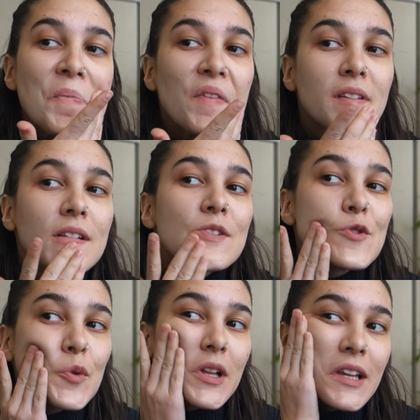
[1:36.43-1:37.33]
This stuff
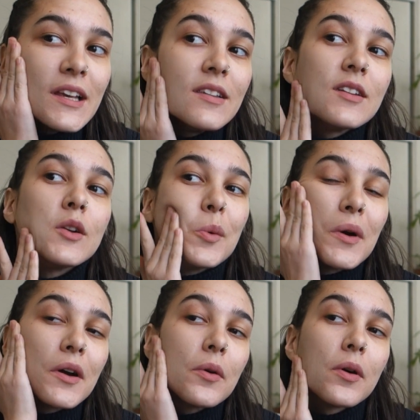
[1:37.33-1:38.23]
is really easy to
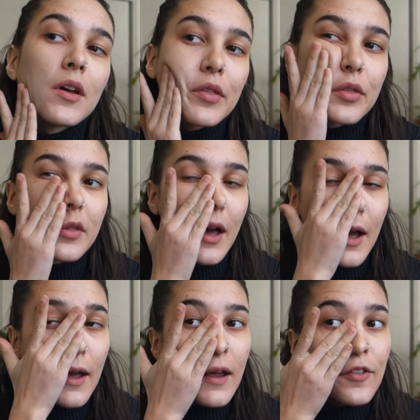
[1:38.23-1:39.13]
work with.
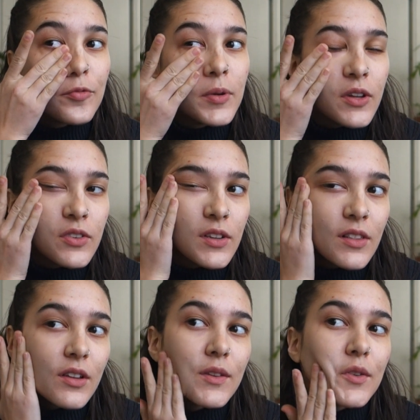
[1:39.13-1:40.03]
I've been using
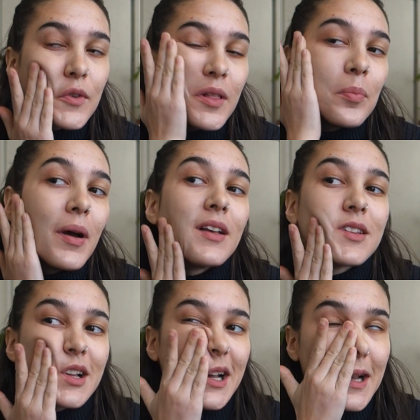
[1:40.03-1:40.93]
this for the
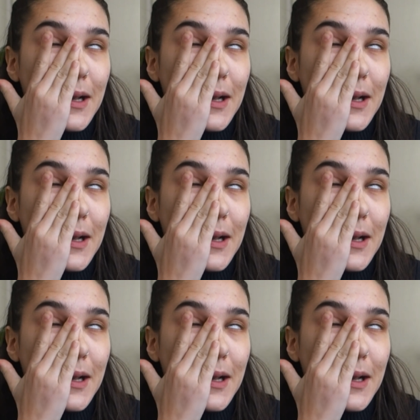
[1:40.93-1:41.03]
past